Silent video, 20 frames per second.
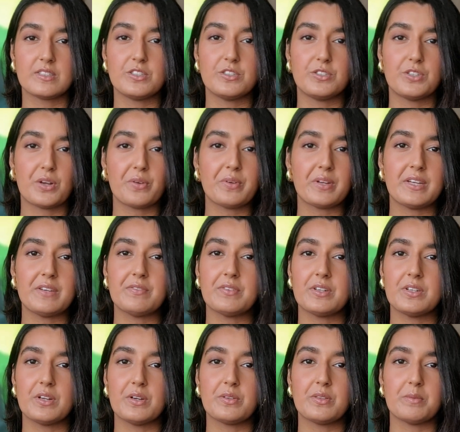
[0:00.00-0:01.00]
you don't
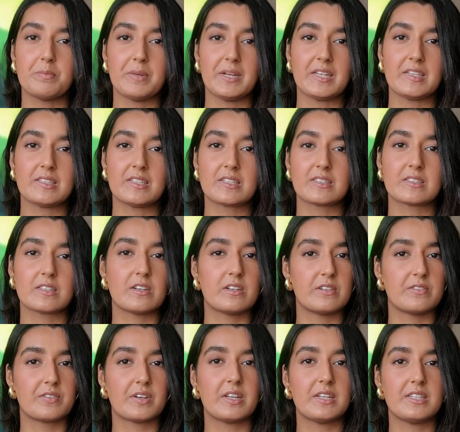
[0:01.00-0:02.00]
even know the basics
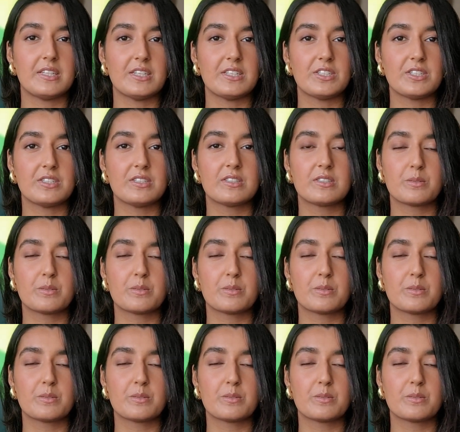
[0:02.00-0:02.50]
of addition,